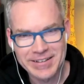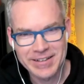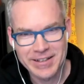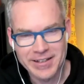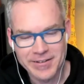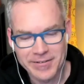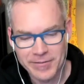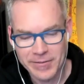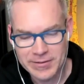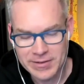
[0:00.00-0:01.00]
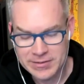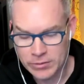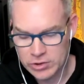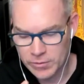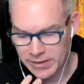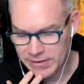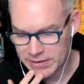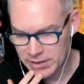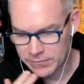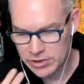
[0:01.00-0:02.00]
uh, the, the social
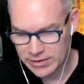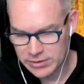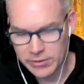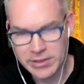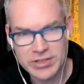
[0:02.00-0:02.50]
meditation of just noting,